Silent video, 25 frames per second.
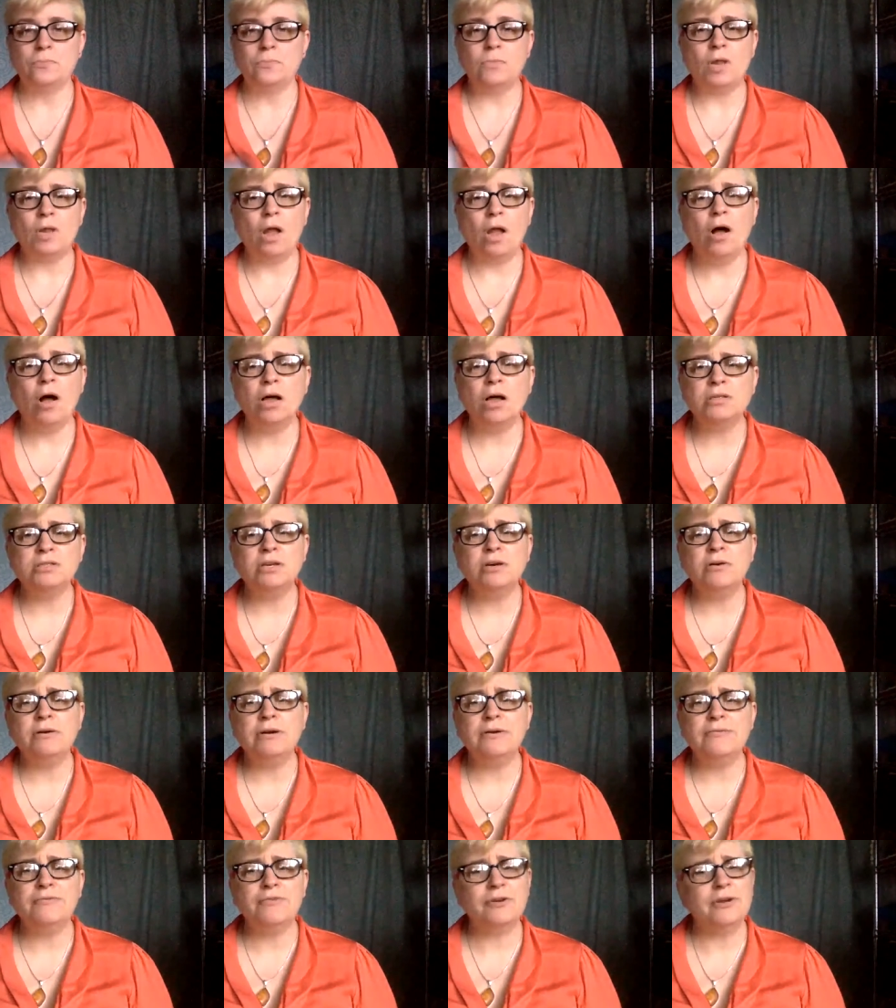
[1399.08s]
Also,
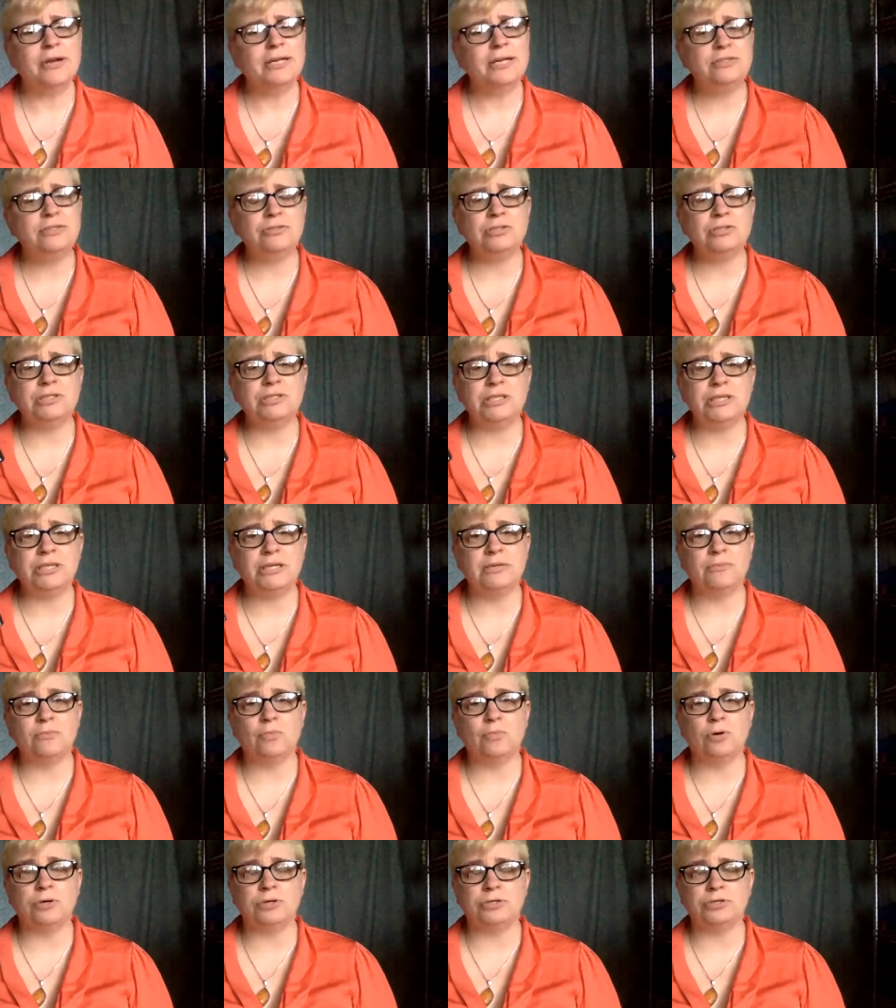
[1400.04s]
if you're interested in
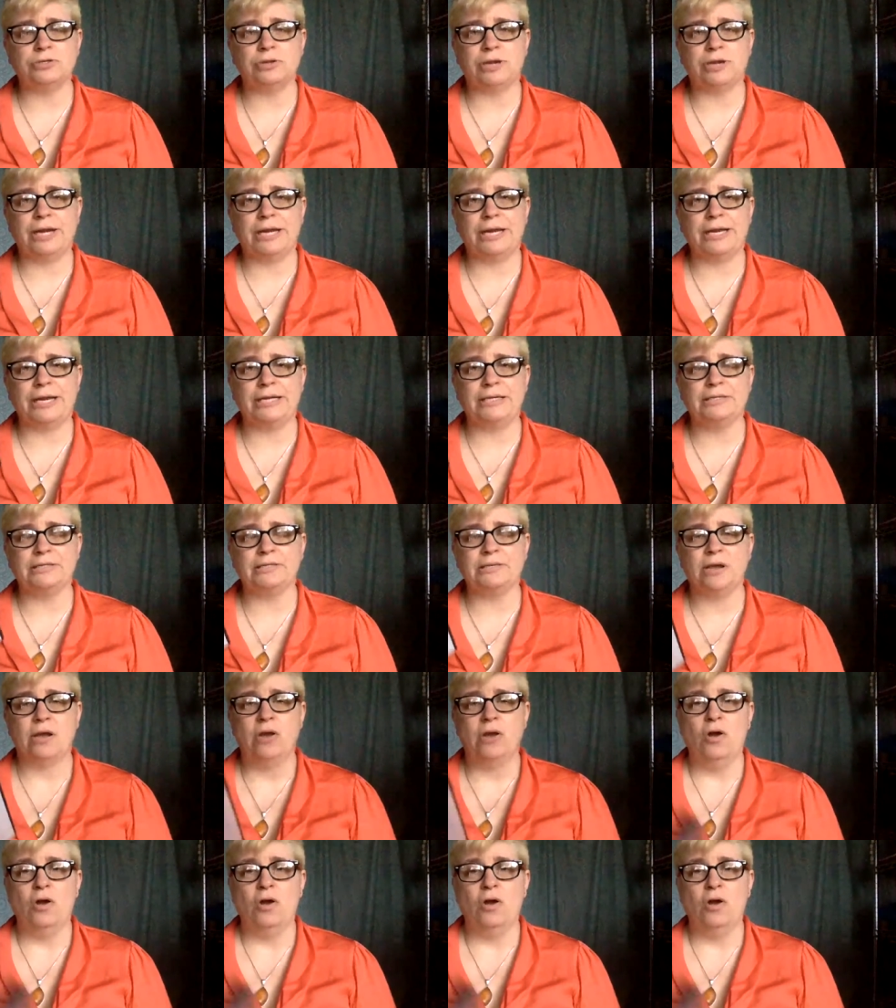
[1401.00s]
more trainings